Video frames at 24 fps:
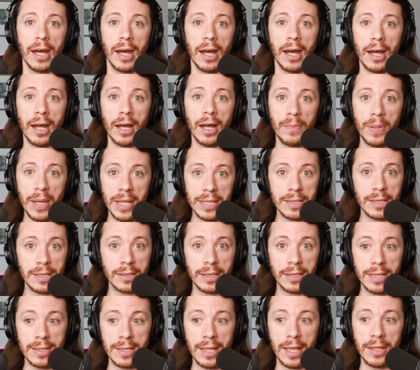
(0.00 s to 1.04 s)

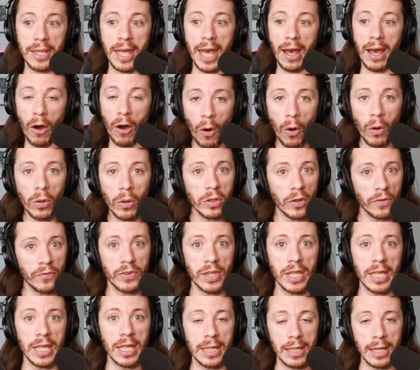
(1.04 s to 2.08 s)
basically said that all of
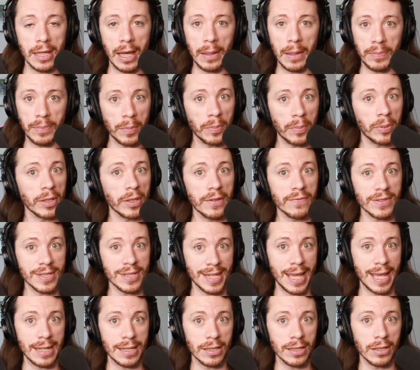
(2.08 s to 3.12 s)
the people of
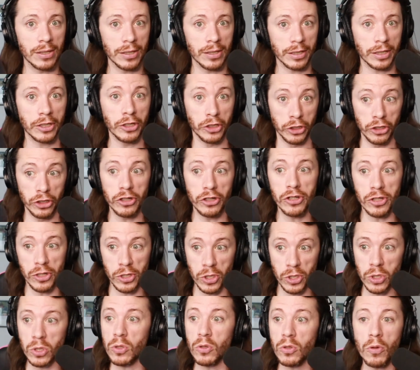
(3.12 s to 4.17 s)
Sandy Hook could
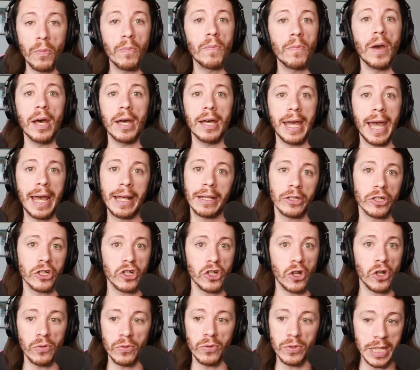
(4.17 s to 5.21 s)
sue Alex
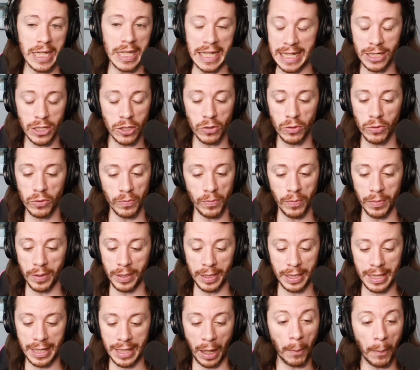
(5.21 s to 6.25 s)
Jones into
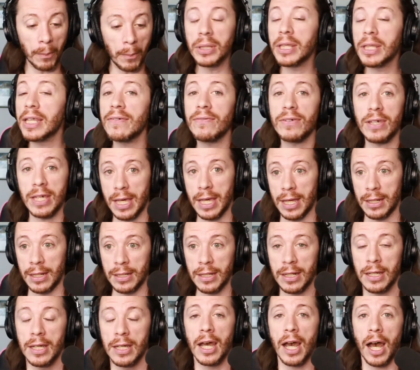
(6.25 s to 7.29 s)
oblivion